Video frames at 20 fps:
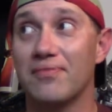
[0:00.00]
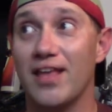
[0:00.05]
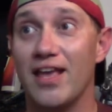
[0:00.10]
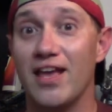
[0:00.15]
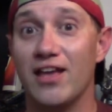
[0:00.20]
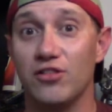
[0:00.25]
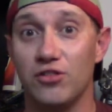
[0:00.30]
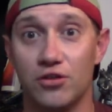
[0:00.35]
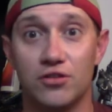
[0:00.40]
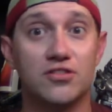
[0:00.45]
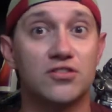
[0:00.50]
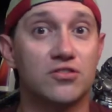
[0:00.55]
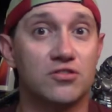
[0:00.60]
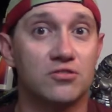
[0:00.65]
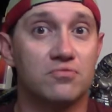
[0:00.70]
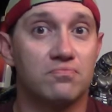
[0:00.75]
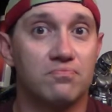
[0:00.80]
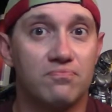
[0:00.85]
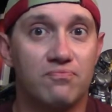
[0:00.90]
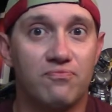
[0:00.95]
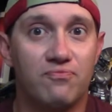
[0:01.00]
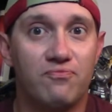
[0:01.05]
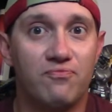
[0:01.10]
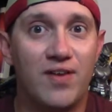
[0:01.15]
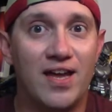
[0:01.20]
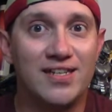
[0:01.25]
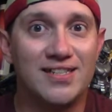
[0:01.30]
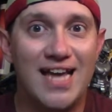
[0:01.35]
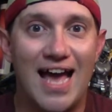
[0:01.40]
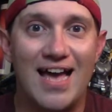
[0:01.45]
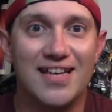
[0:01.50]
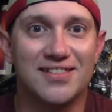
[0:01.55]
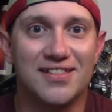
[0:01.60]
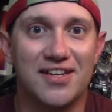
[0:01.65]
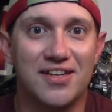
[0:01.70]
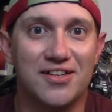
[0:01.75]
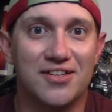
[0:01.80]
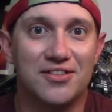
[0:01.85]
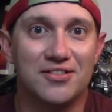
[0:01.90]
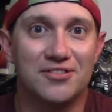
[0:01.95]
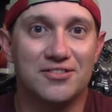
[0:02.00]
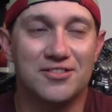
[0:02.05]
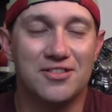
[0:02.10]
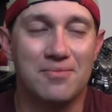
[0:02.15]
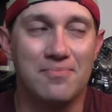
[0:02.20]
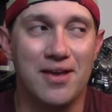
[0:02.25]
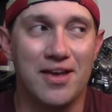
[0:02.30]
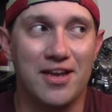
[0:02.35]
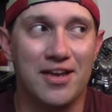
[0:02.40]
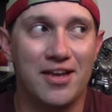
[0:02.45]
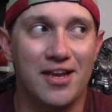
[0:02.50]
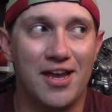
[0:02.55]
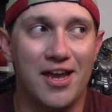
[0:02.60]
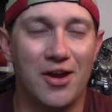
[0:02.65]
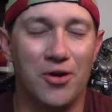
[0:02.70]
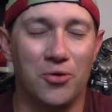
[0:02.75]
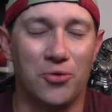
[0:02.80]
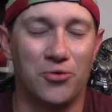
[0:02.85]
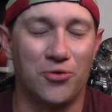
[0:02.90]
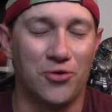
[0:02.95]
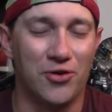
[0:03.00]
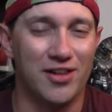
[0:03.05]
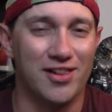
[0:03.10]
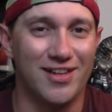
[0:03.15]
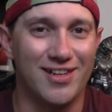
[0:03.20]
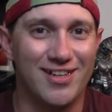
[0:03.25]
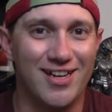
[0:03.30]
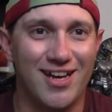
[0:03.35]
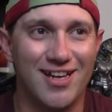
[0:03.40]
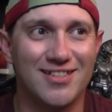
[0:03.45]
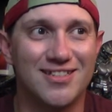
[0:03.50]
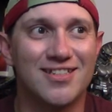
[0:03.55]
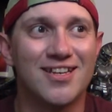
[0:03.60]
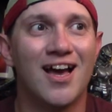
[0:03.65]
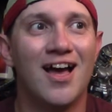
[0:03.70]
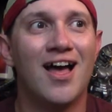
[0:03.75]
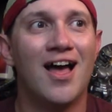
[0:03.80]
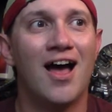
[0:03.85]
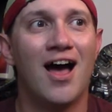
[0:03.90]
It looks fantastic to me. It really does.